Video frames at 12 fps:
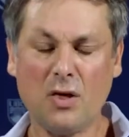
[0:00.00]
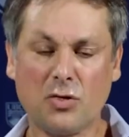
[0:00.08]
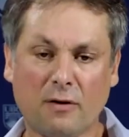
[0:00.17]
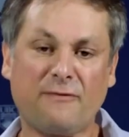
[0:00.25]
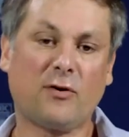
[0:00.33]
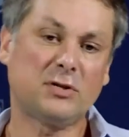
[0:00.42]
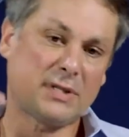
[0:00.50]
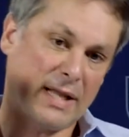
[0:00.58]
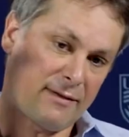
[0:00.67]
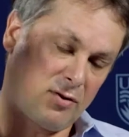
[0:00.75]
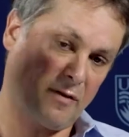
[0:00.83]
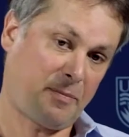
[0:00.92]
their first
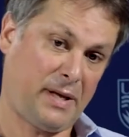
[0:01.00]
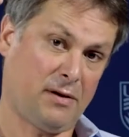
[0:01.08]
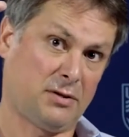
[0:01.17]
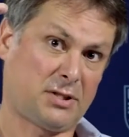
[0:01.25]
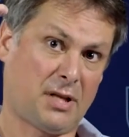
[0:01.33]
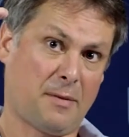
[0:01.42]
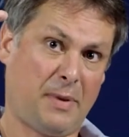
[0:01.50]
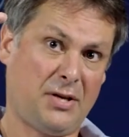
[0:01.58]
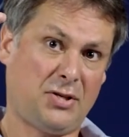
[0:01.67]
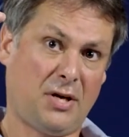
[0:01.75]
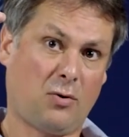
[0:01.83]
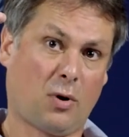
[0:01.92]
level appeals to the
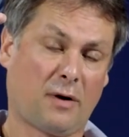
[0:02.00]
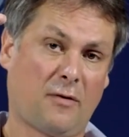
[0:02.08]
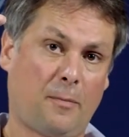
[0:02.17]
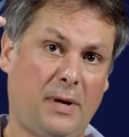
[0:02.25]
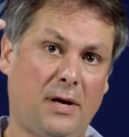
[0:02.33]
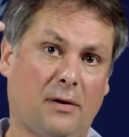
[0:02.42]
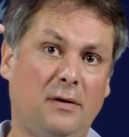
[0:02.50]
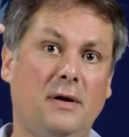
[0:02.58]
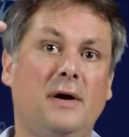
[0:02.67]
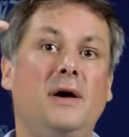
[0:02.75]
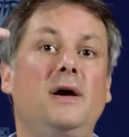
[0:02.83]
BC Court of Appeal,